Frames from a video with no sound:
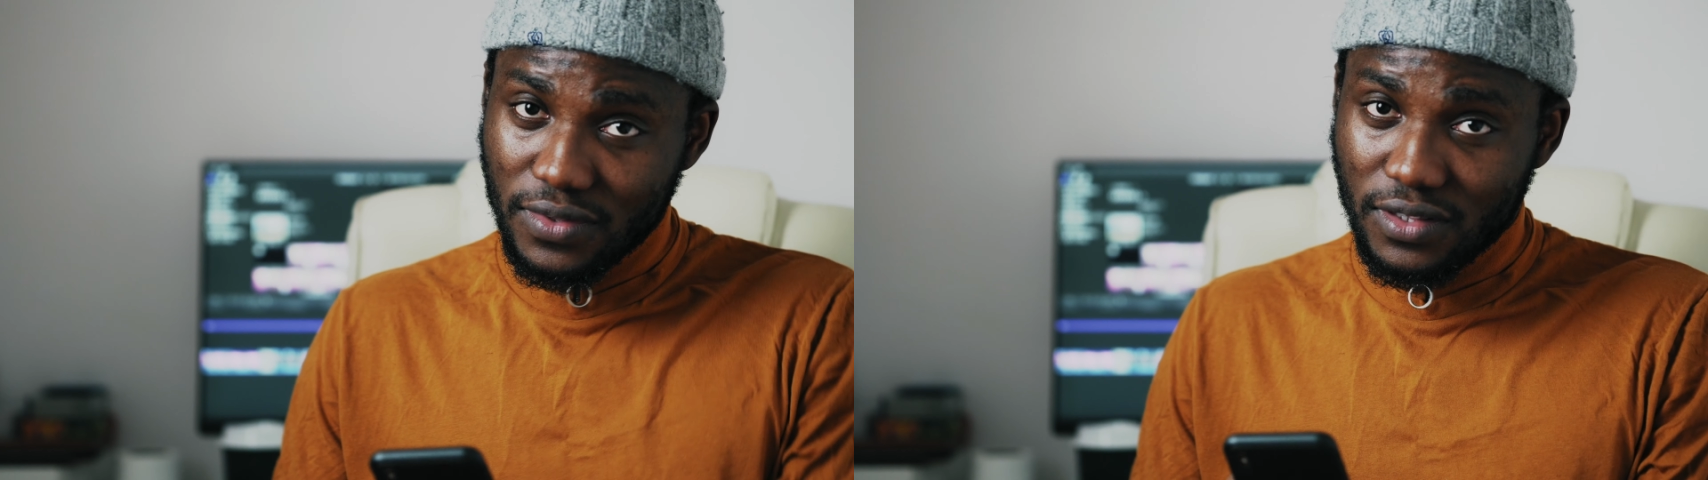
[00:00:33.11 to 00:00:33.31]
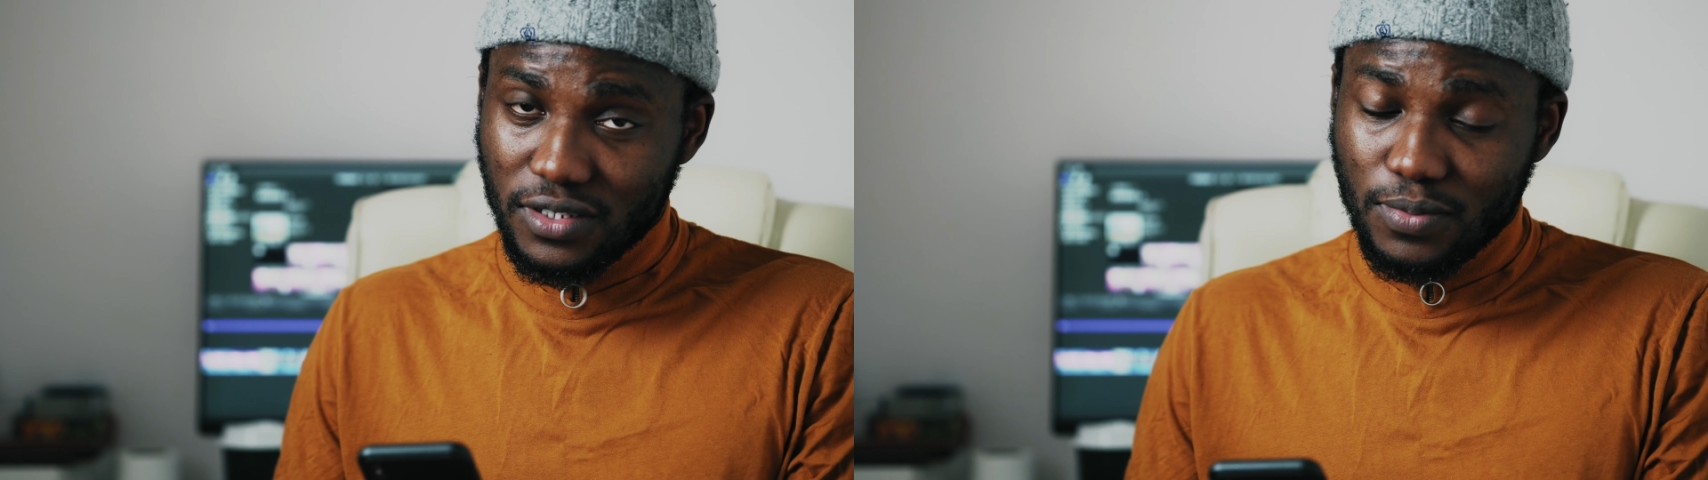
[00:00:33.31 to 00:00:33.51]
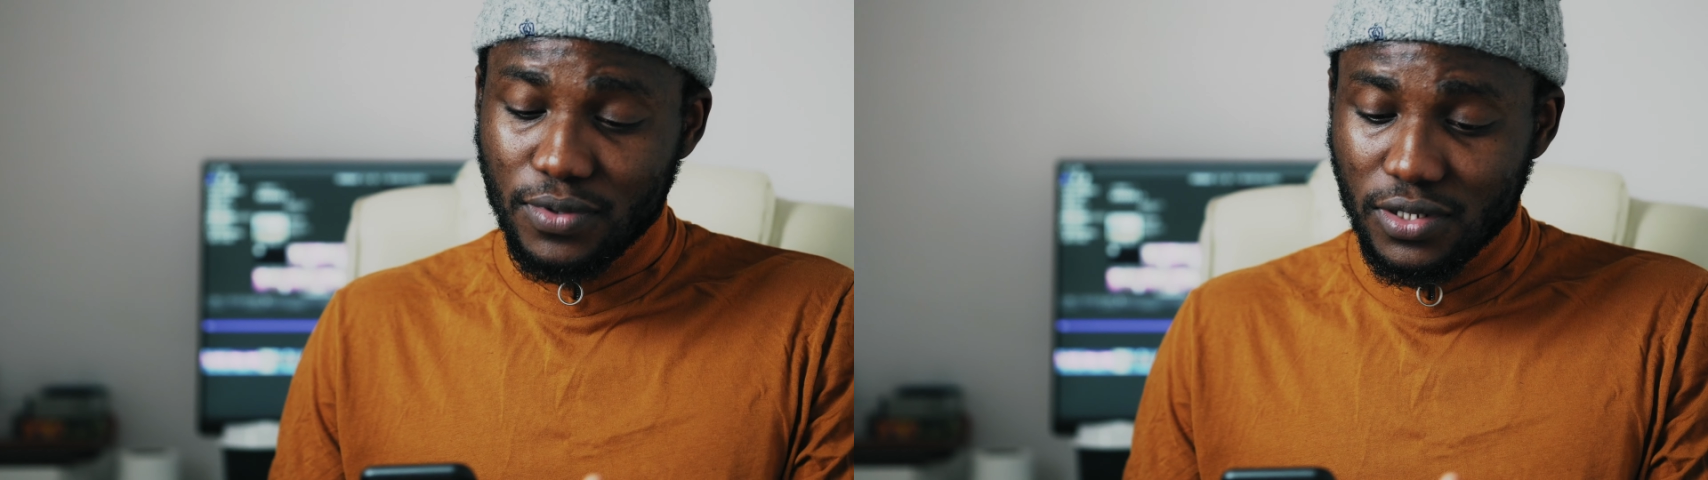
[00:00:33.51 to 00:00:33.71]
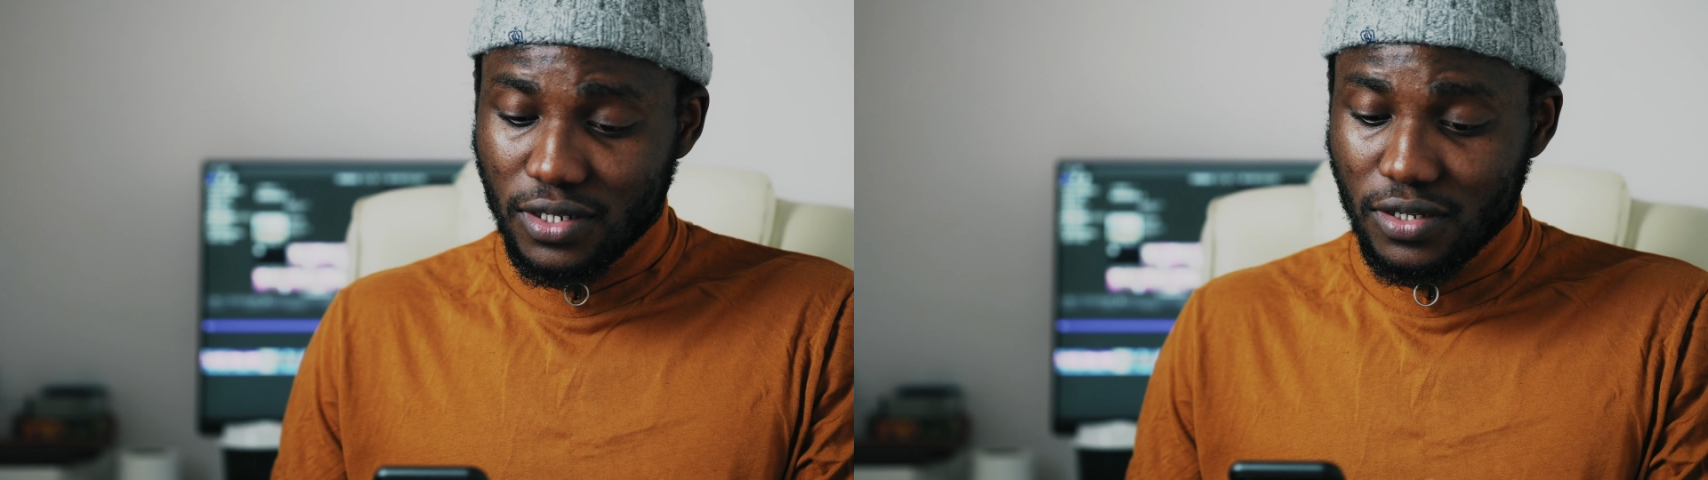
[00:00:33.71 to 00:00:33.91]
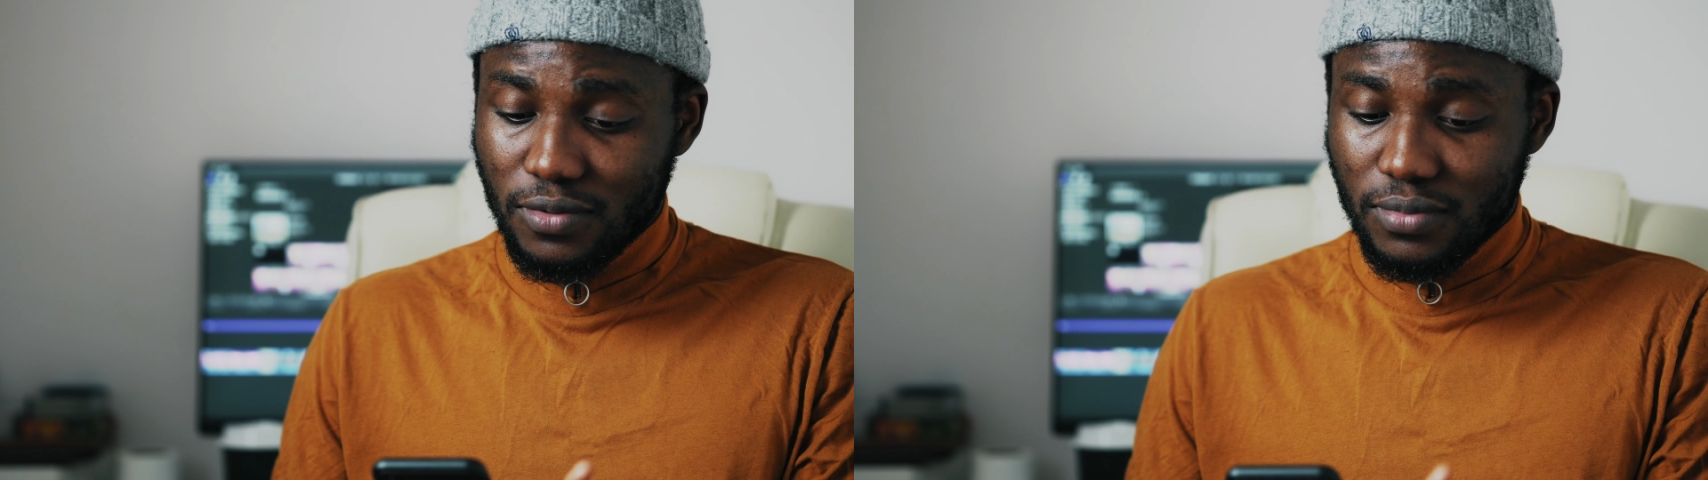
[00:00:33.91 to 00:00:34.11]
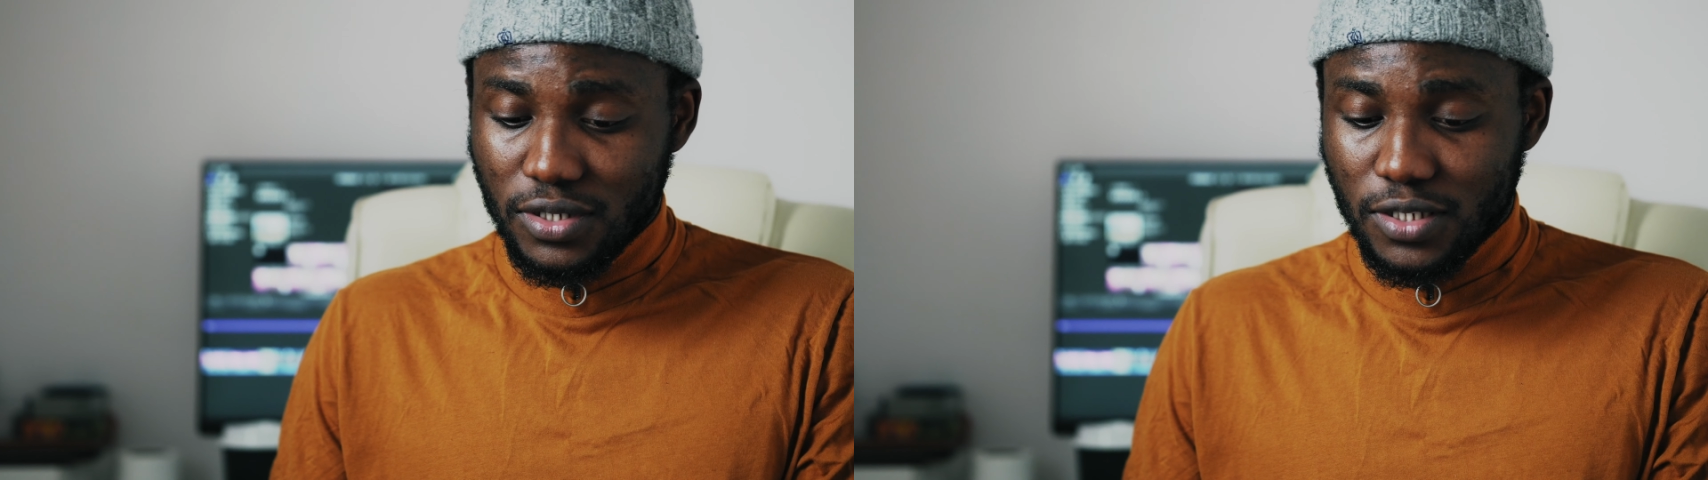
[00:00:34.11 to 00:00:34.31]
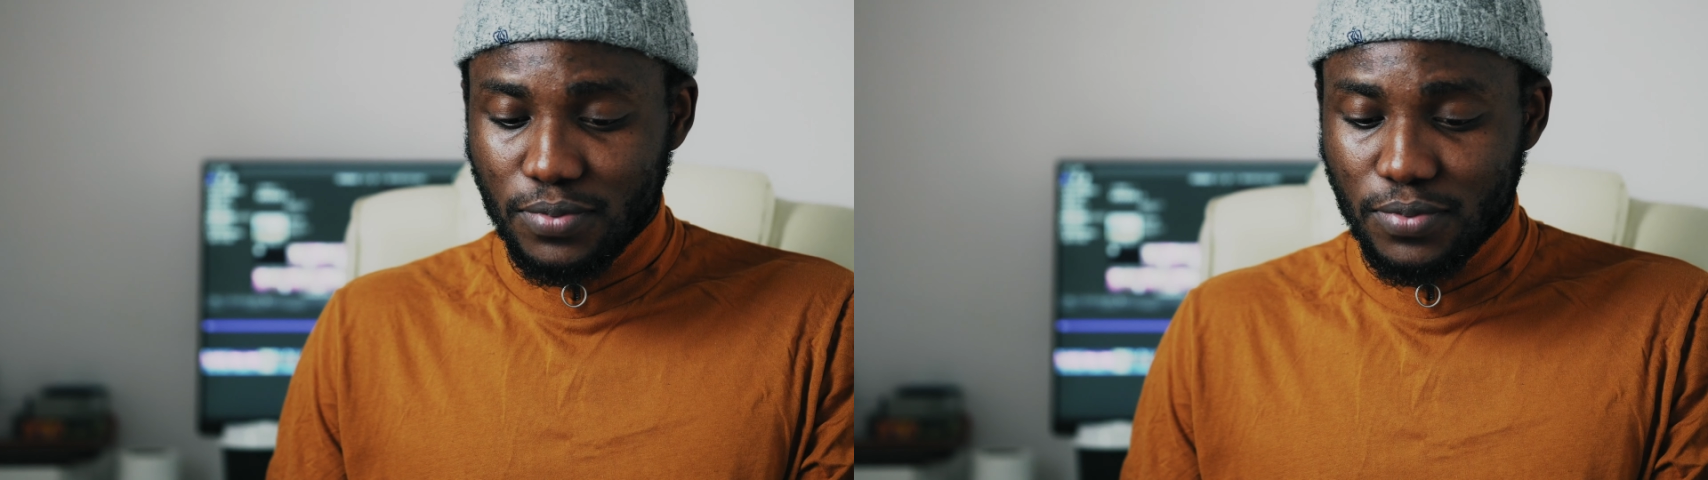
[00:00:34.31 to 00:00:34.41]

this um these